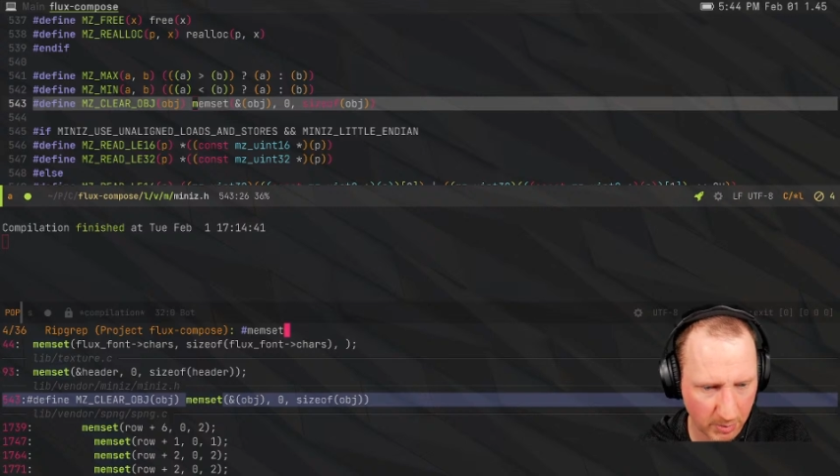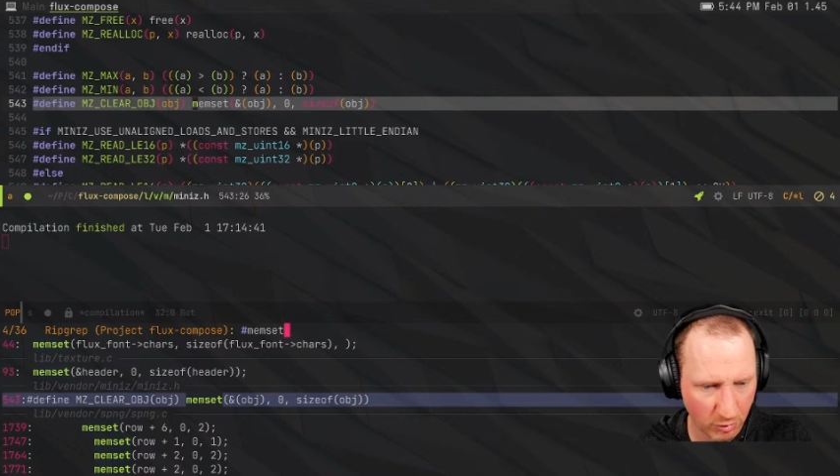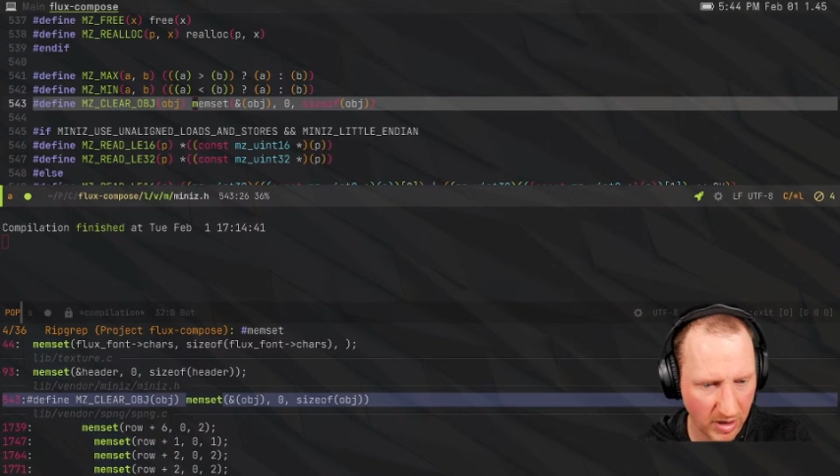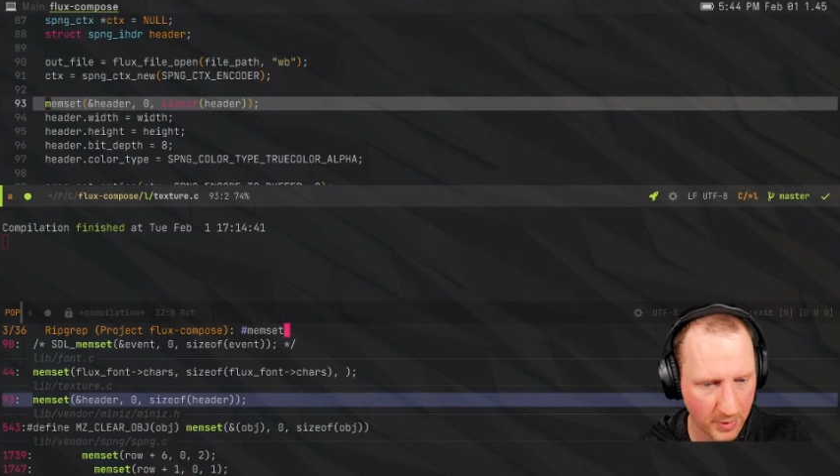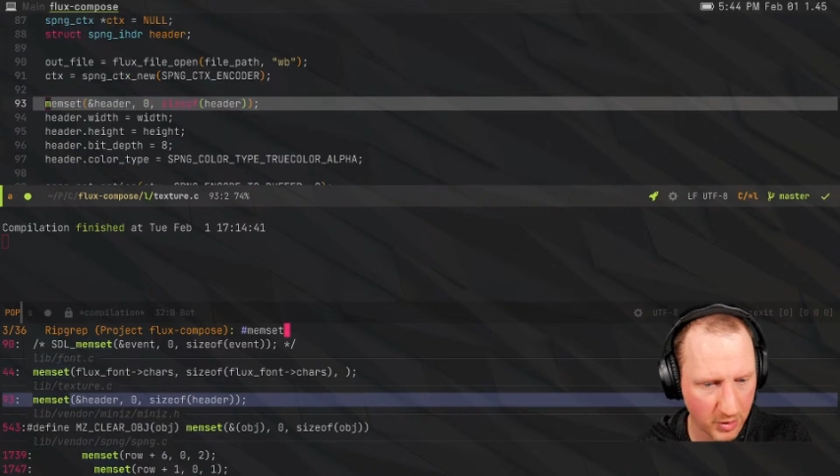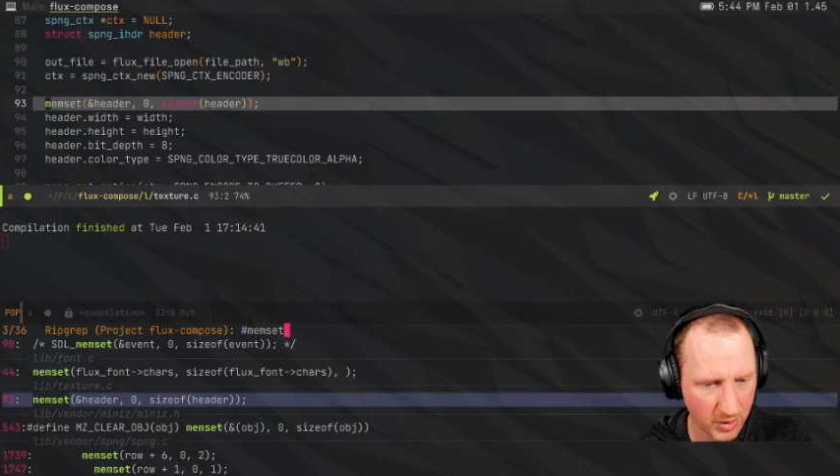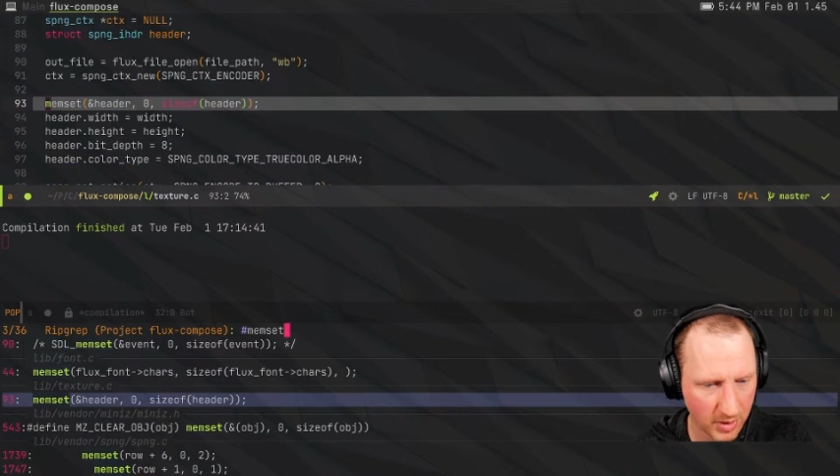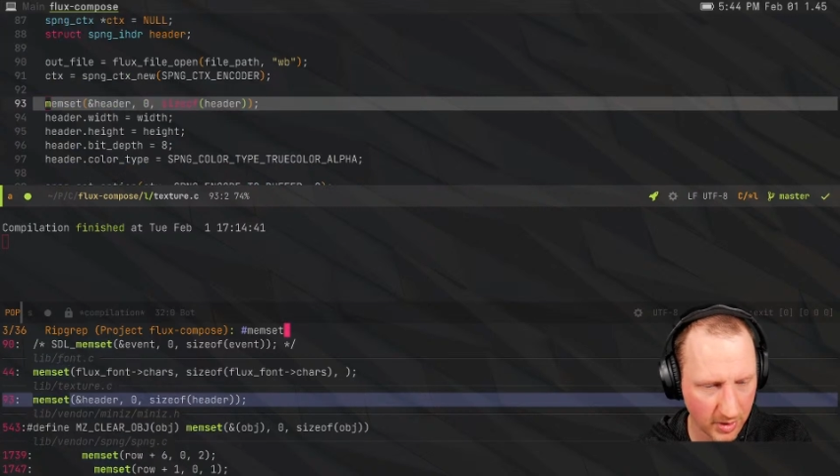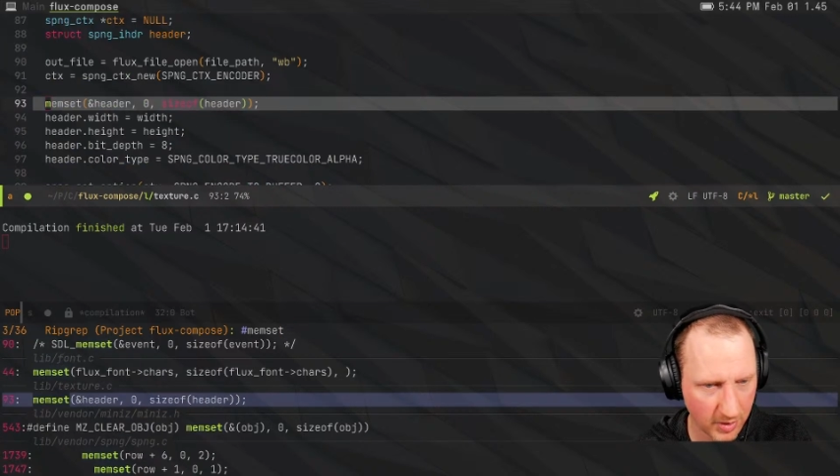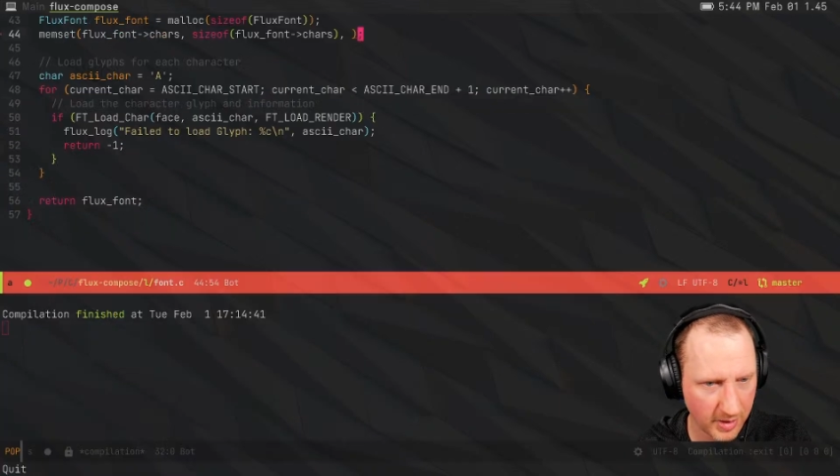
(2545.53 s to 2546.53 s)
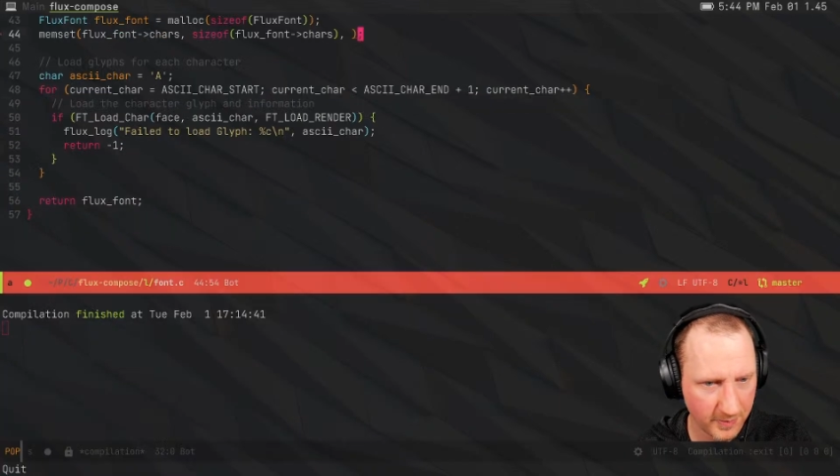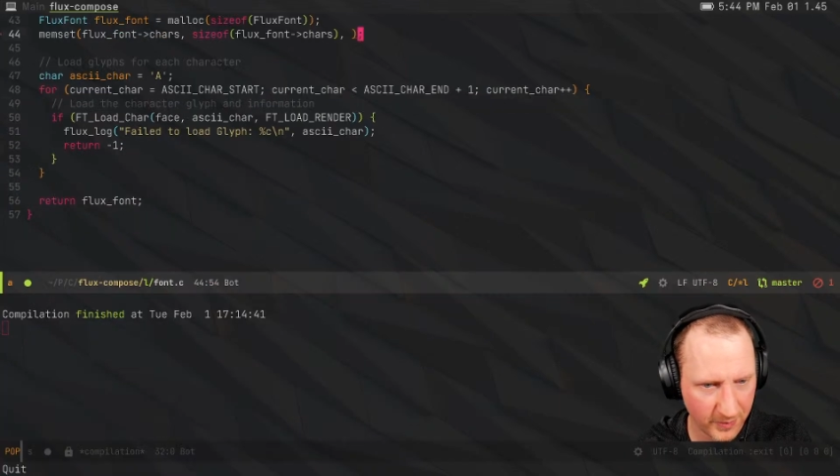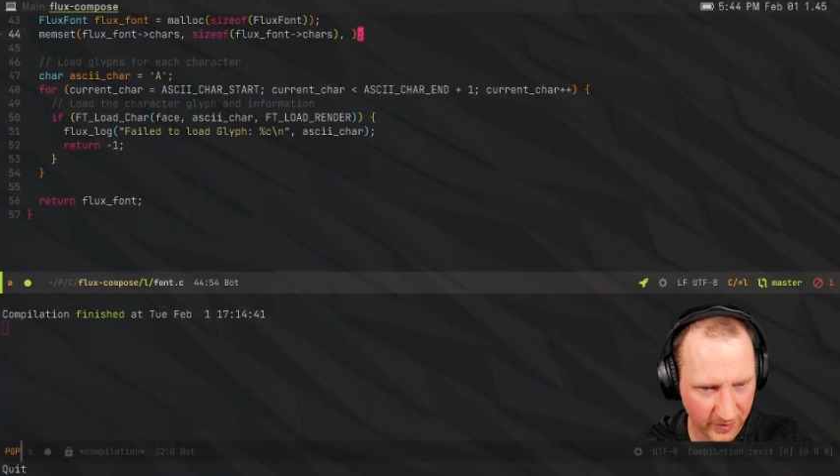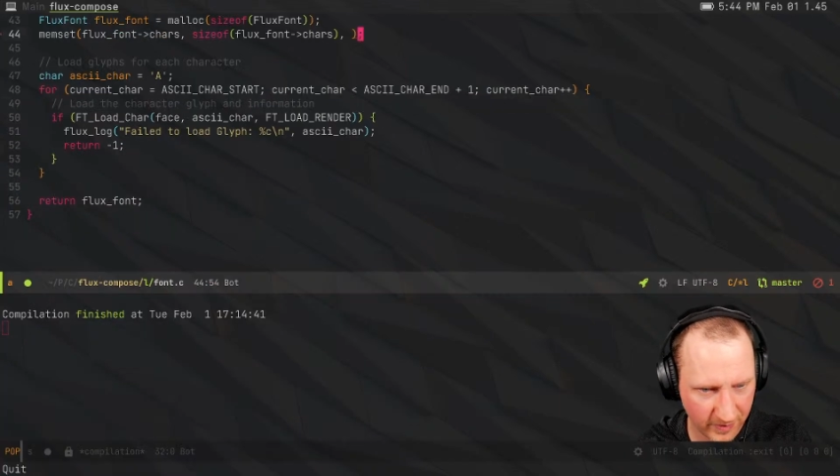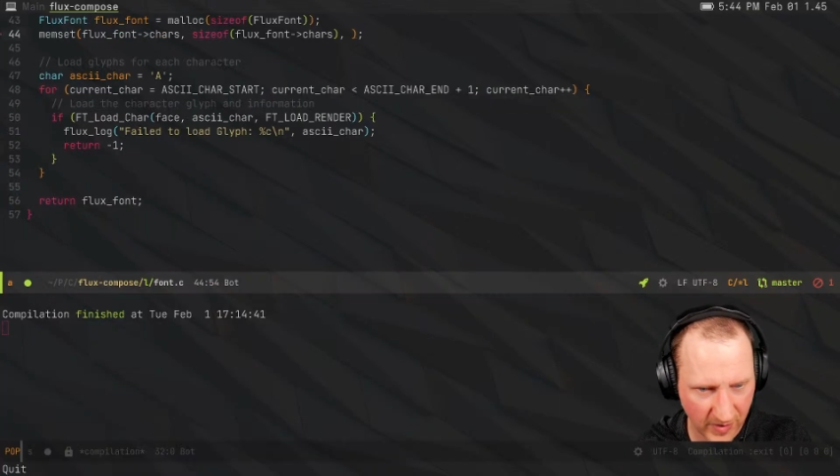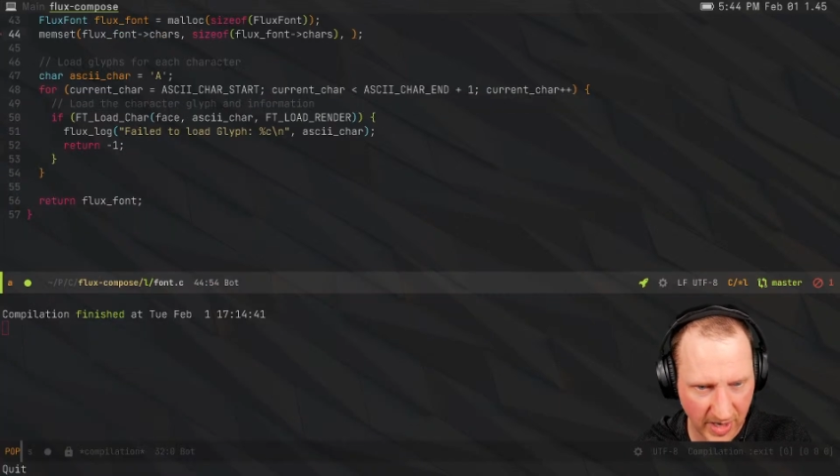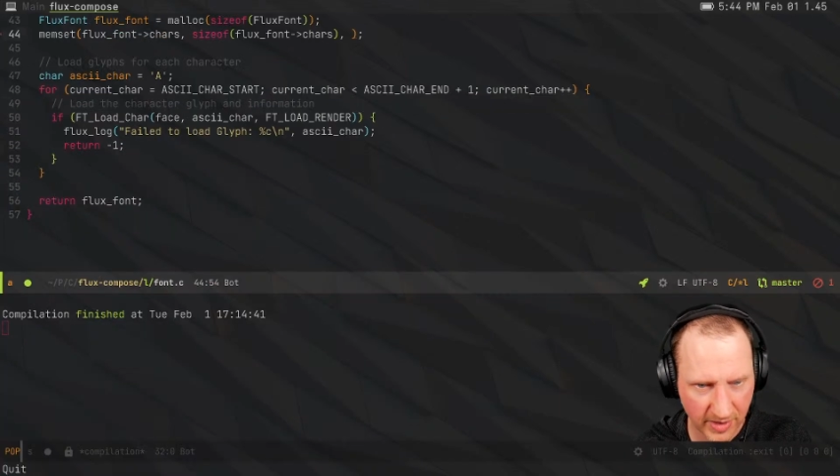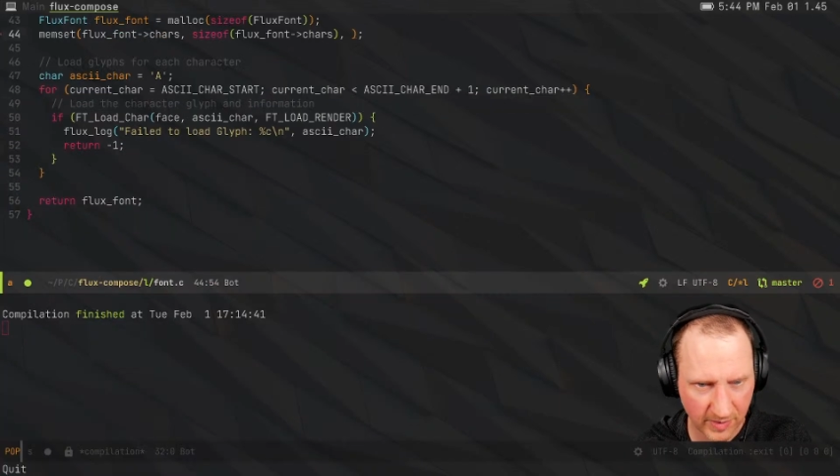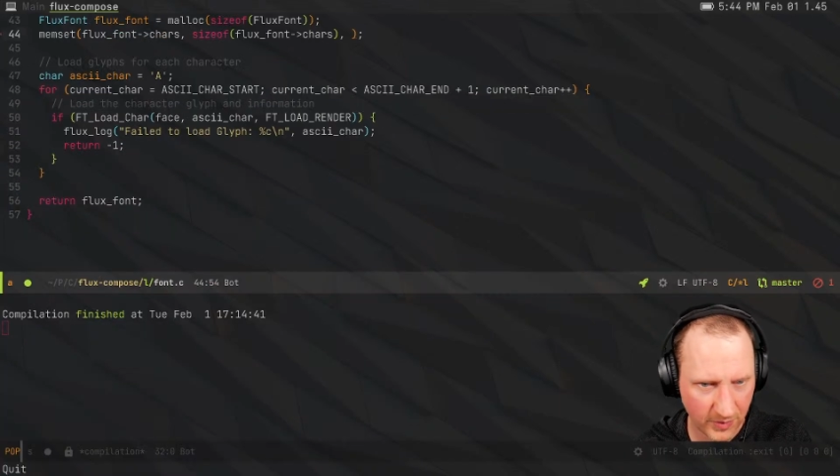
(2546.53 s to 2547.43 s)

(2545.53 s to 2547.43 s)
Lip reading: parameter. Okay, fine.